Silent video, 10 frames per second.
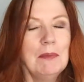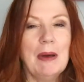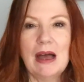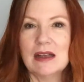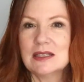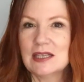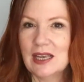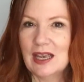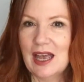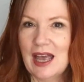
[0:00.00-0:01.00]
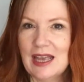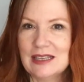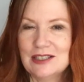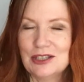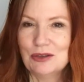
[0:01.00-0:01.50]
But
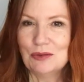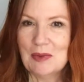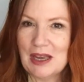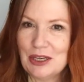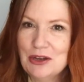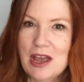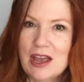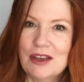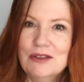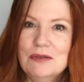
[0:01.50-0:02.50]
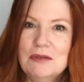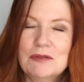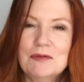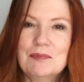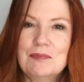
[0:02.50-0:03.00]
as you may know,
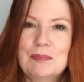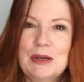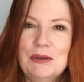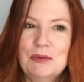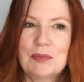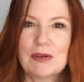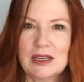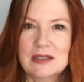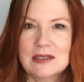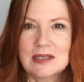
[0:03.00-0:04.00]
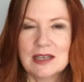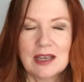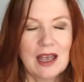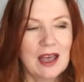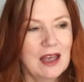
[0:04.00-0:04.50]
Bluprint
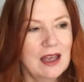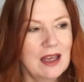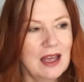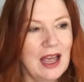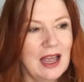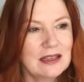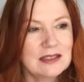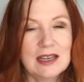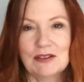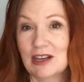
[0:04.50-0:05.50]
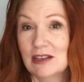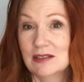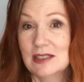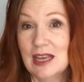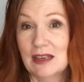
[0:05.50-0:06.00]
has now
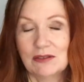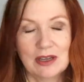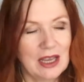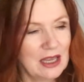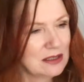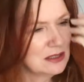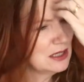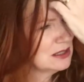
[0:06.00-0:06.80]
closed down, and